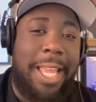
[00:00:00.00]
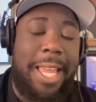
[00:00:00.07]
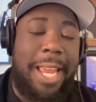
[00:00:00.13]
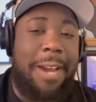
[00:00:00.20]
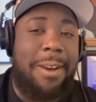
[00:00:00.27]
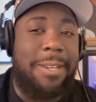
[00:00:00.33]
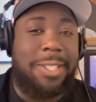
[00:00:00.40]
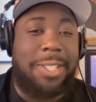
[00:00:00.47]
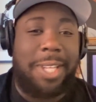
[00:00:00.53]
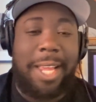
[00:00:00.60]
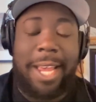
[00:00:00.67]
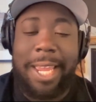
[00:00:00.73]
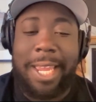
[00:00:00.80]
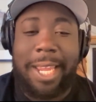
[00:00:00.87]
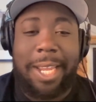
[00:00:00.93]
And then I was
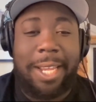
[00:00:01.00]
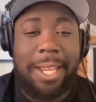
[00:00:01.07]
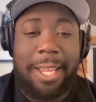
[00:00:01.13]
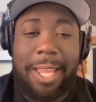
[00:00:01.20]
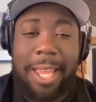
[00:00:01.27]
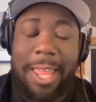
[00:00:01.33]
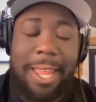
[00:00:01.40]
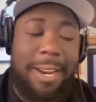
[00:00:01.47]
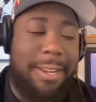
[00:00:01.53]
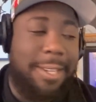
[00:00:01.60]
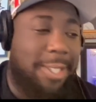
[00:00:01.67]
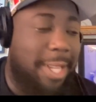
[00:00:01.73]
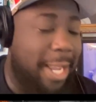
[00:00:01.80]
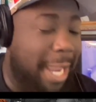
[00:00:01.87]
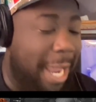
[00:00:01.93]
like,
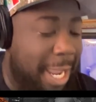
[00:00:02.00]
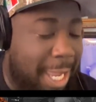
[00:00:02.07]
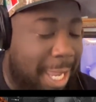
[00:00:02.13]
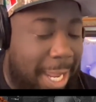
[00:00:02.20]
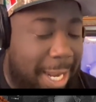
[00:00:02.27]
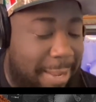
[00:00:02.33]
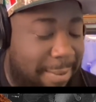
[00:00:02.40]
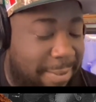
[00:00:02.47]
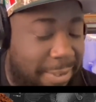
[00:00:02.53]
I can't